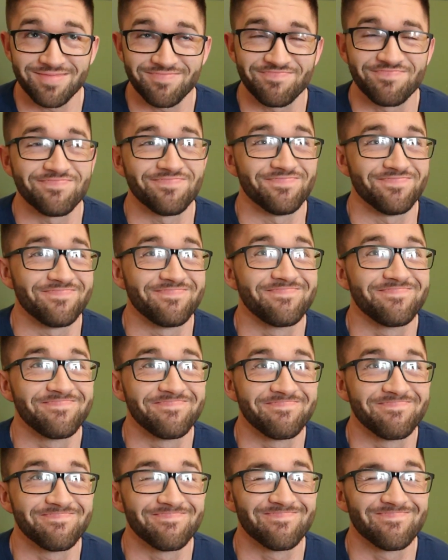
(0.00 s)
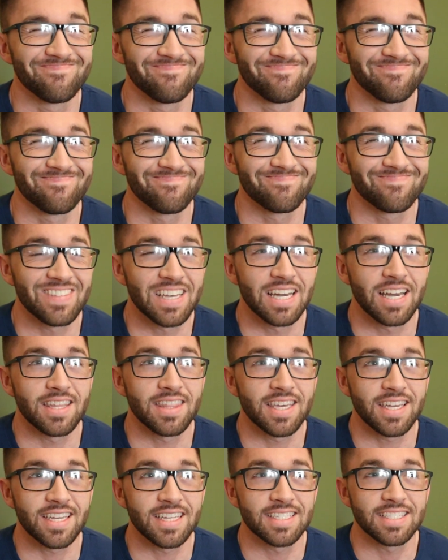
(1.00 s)
hmm,
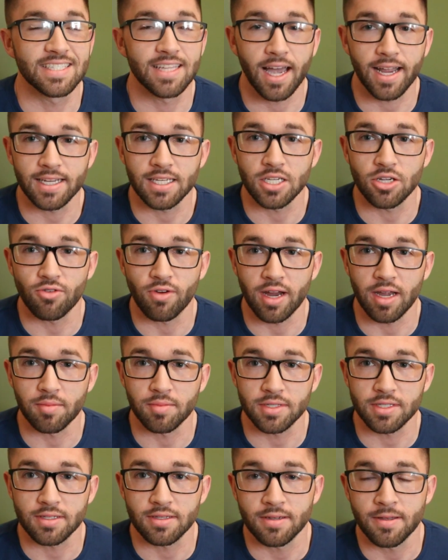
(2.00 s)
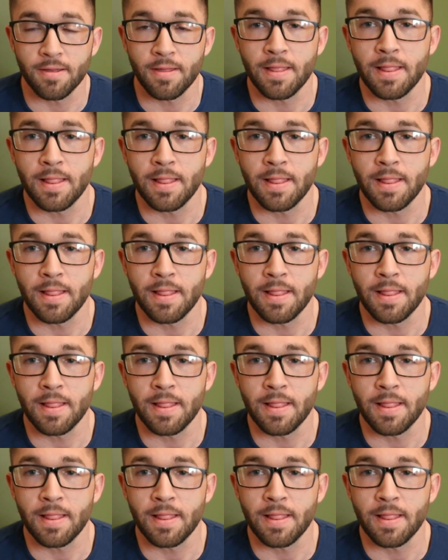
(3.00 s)
I think it's 90 grams.